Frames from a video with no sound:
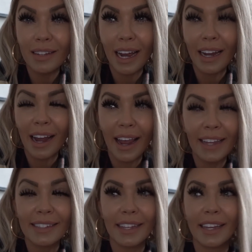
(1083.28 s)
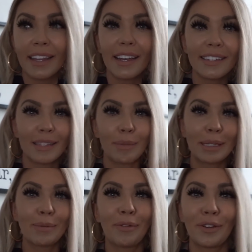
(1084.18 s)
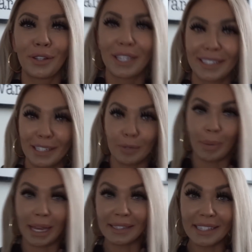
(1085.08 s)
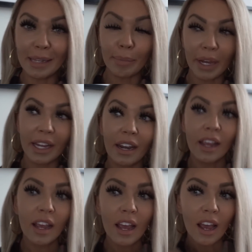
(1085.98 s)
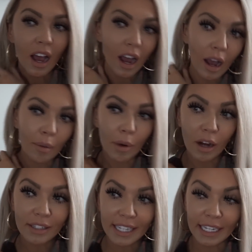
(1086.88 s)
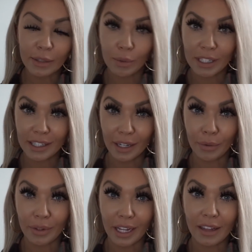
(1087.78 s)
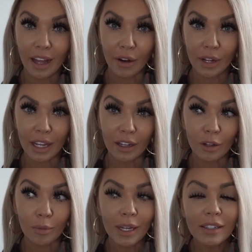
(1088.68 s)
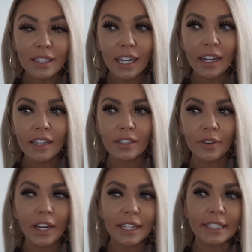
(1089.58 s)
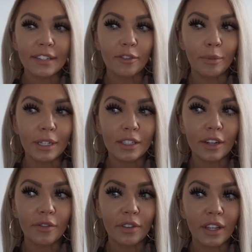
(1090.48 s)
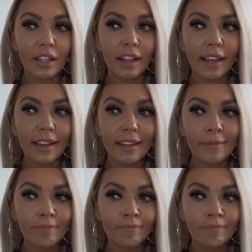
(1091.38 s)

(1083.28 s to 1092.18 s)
I hate saying that because it makes me feel like such a pansy, but on days when it's like really cloudy and gloomy outside, it's very easy for me to start feeling like